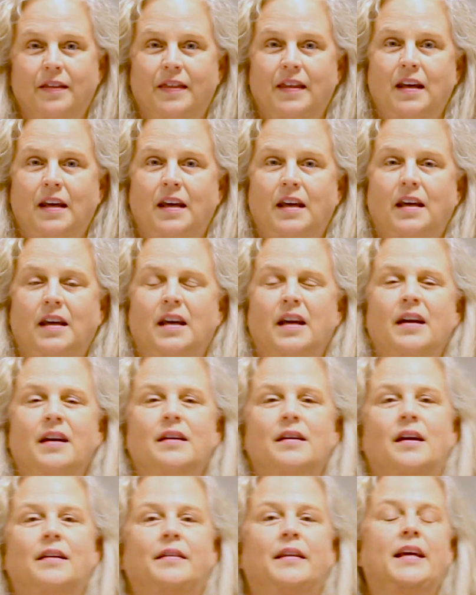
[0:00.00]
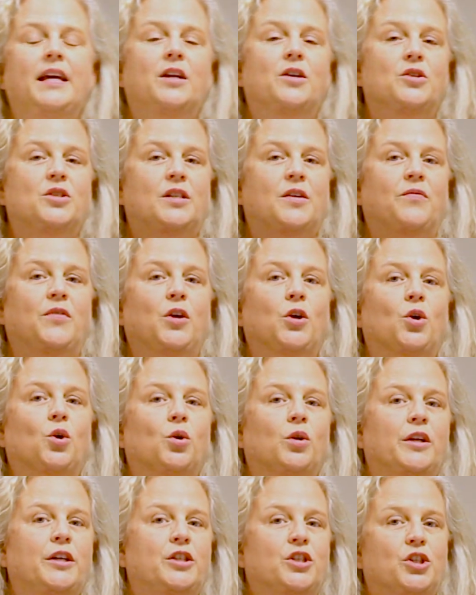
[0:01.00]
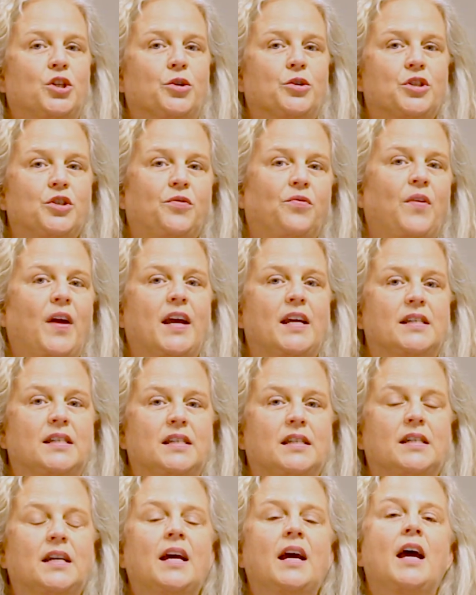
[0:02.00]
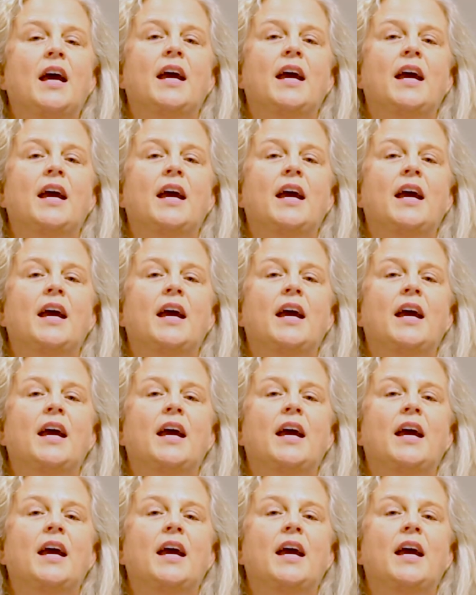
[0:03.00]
the leaders of the early church faced